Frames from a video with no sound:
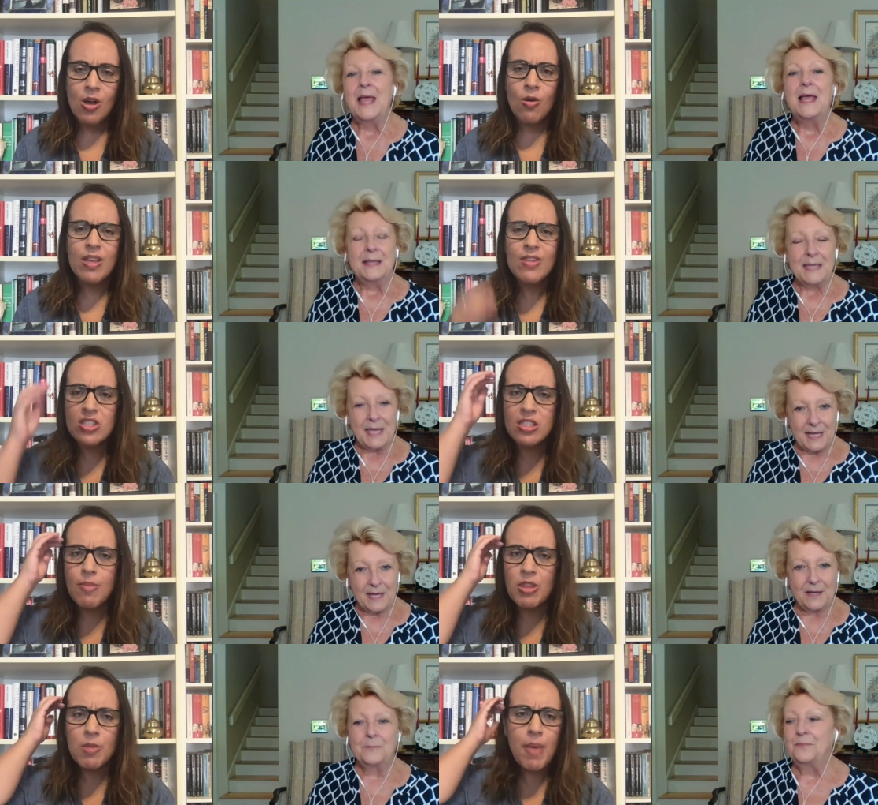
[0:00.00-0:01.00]
Speaker 1: or even yeah.
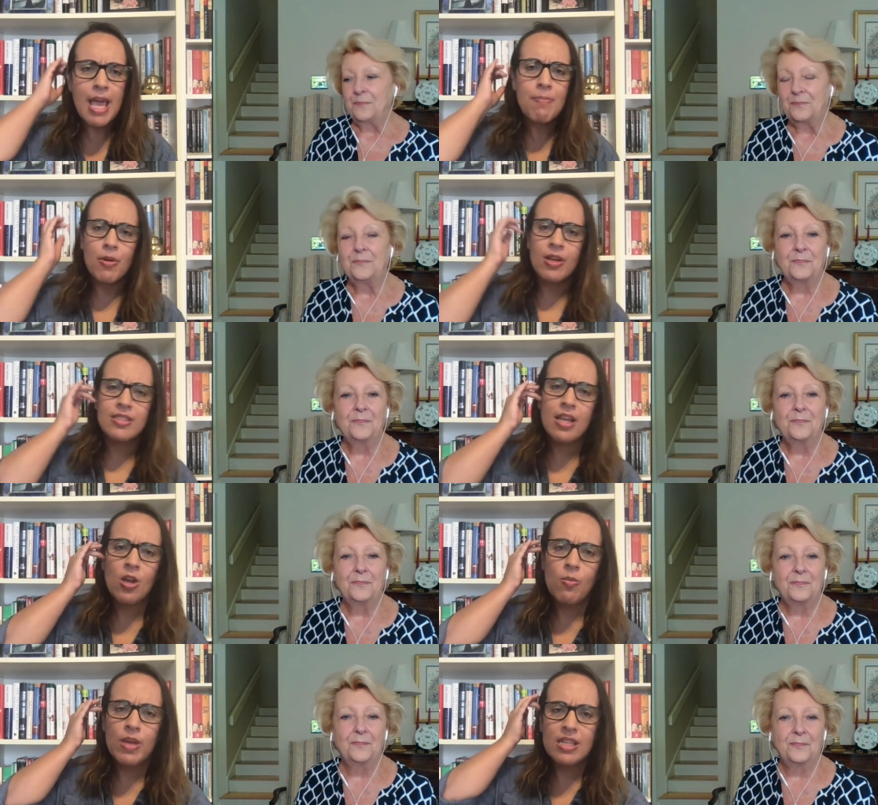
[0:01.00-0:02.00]
just about the paper because
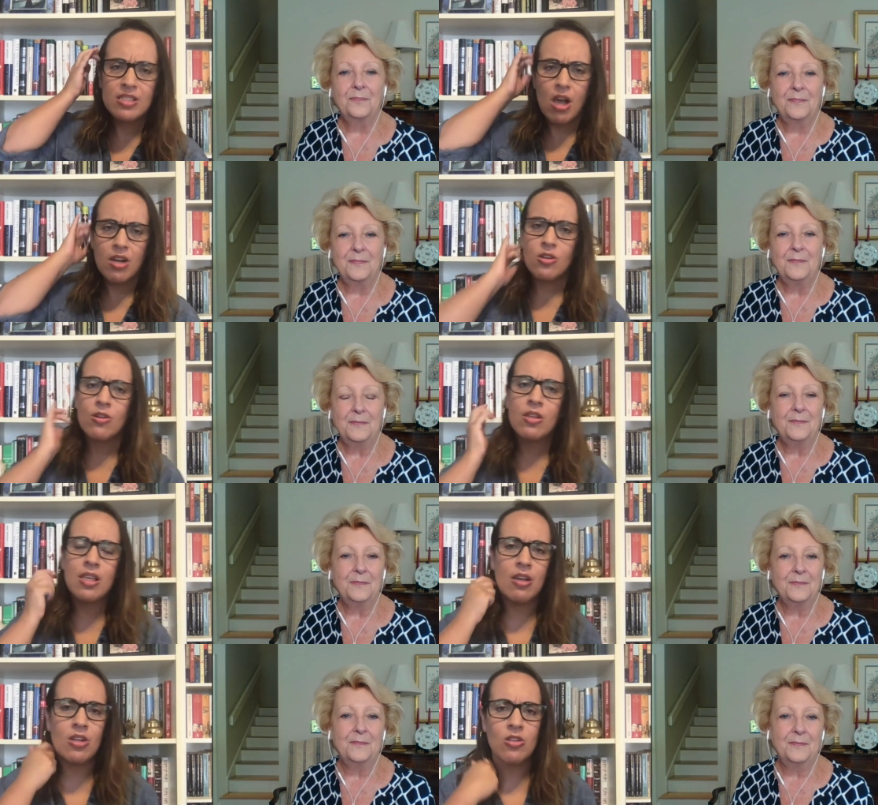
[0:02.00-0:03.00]
i know we had talked
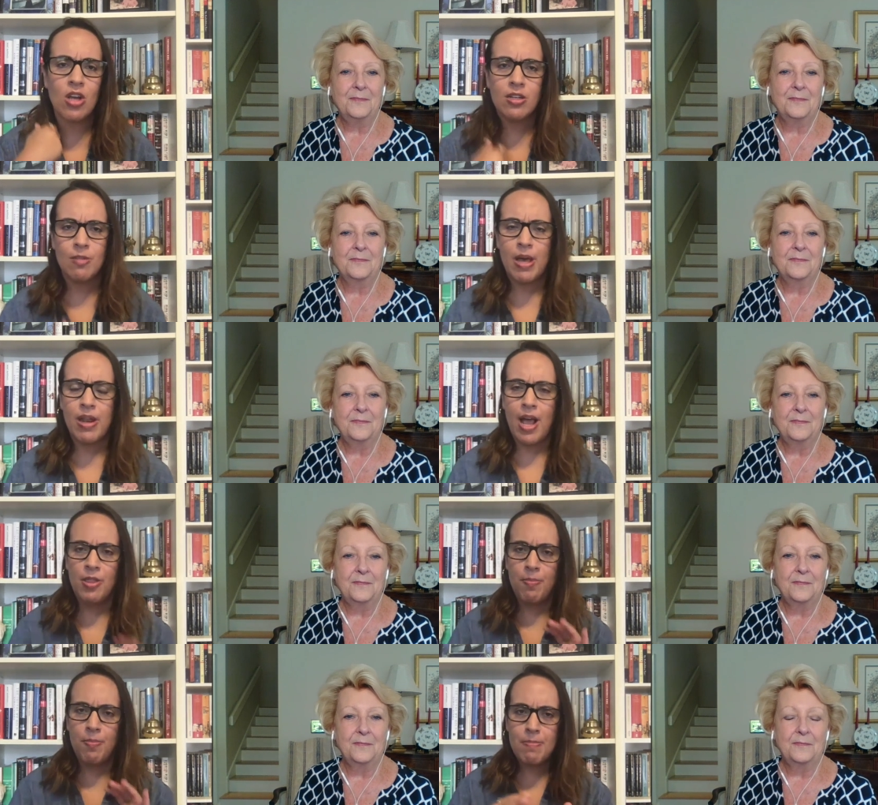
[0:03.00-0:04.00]
earlier and you talked about
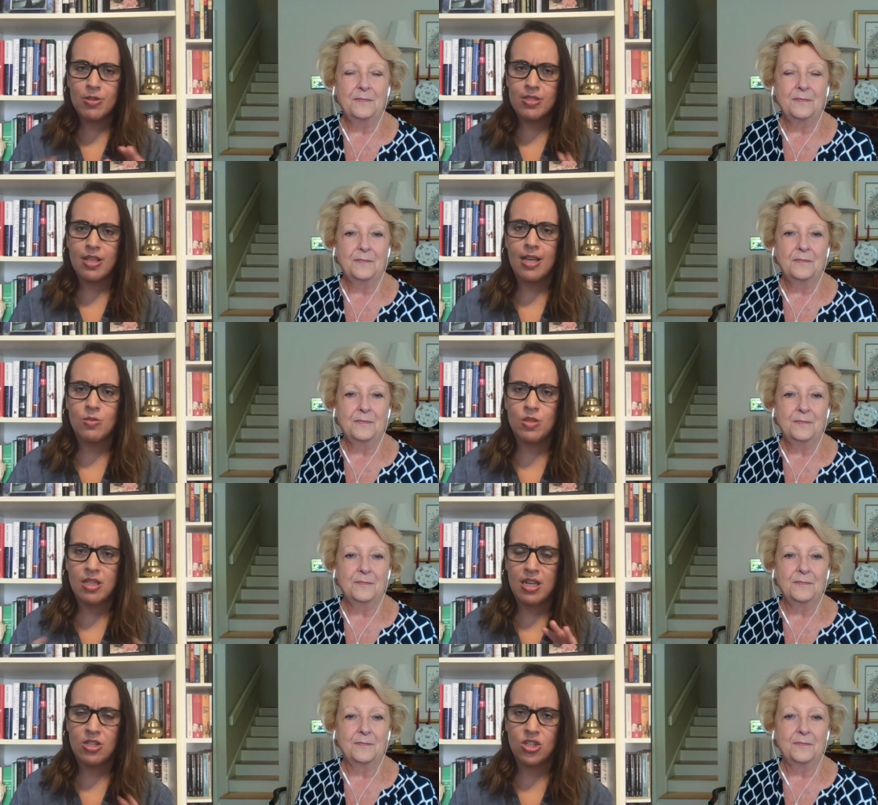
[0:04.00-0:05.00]
how the paper size
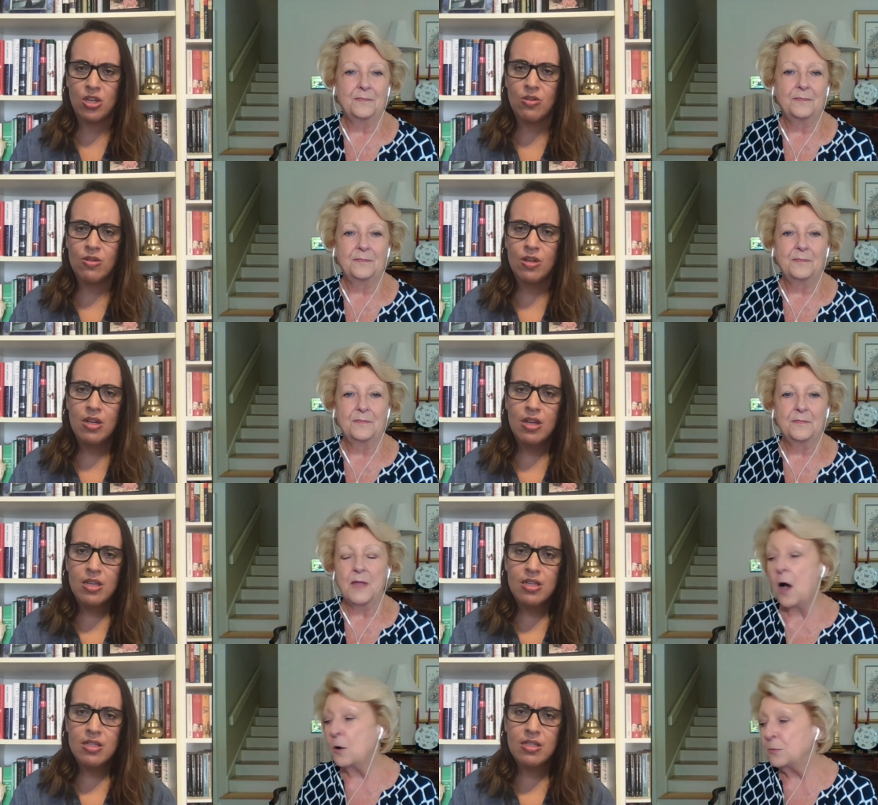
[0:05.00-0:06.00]
was an issue
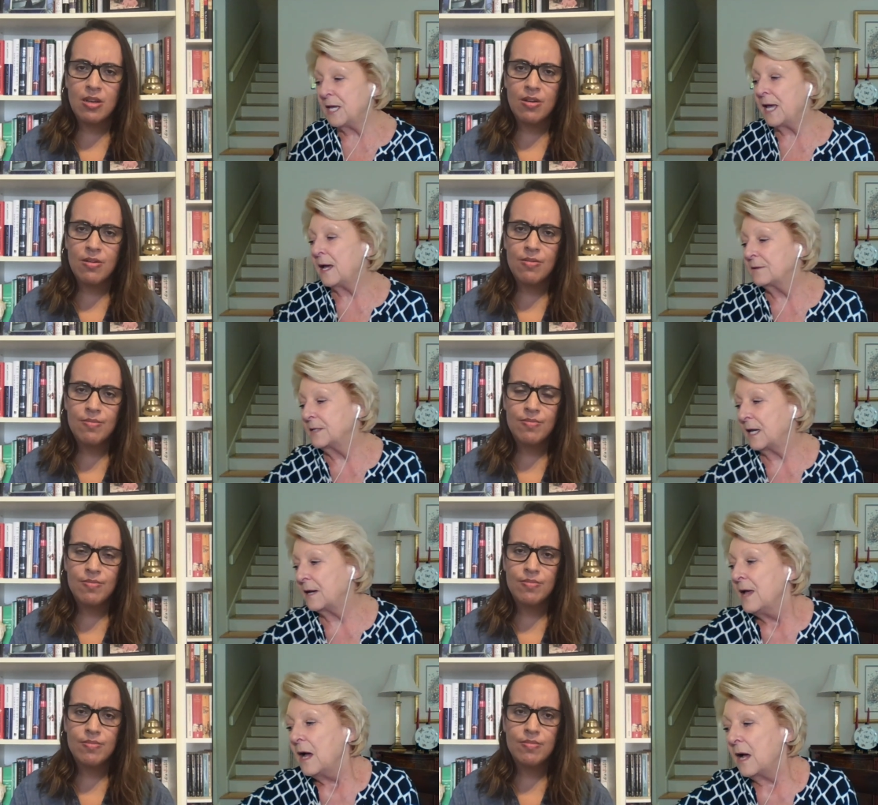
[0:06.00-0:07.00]
Speaker 2: oh yeah yeah
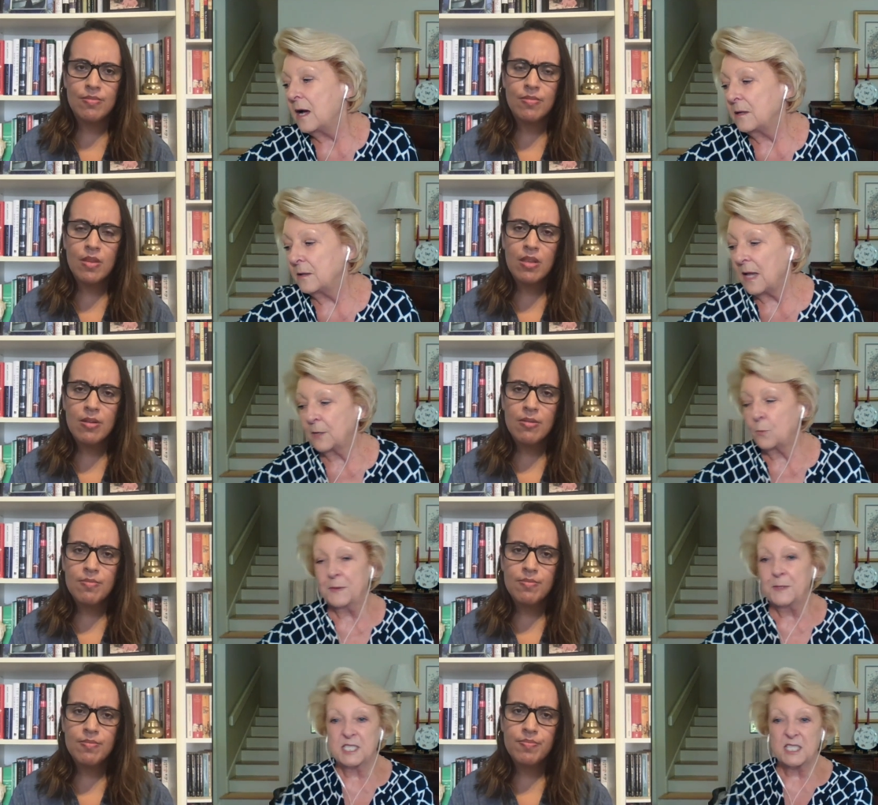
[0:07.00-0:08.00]
uh, like
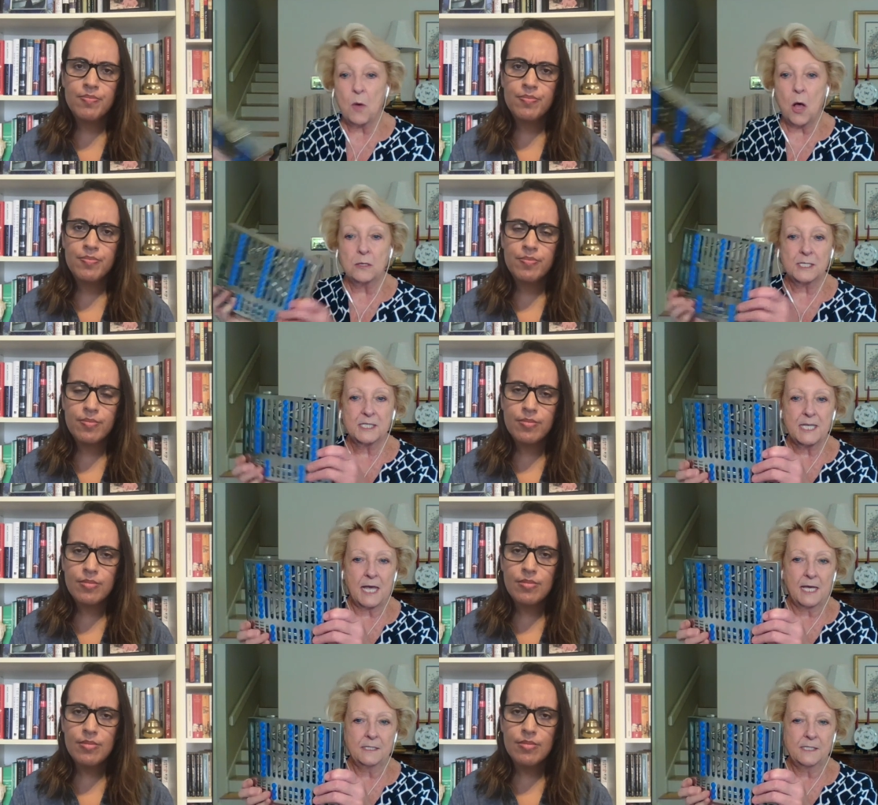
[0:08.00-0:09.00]
with the small
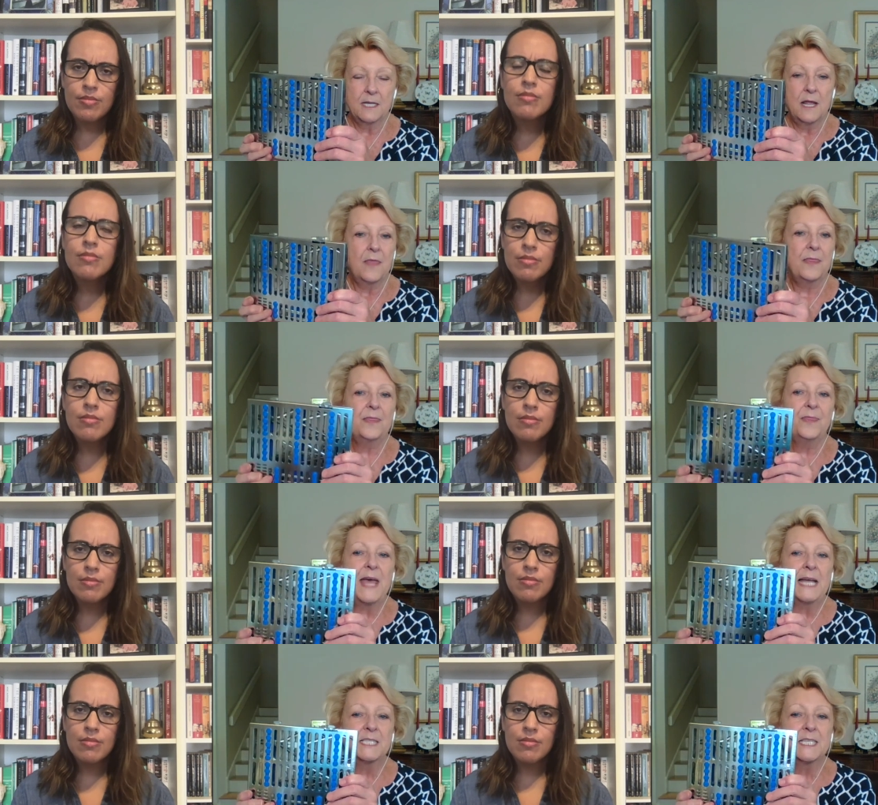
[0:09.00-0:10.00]
cassette mm-hmm.
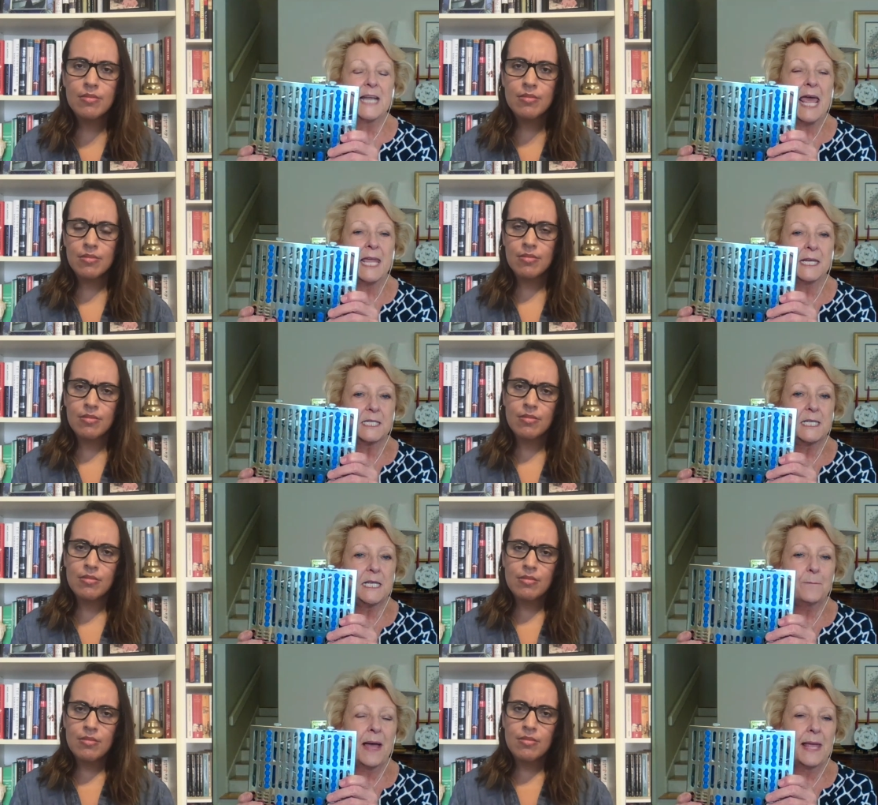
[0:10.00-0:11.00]
that's an
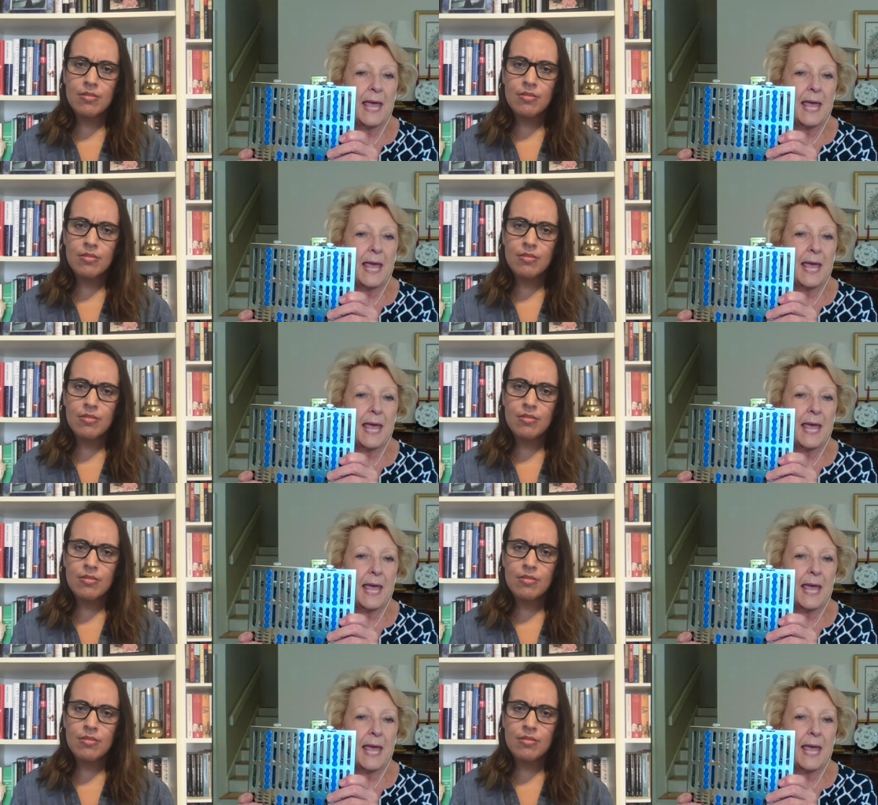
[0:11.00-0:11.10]
18 by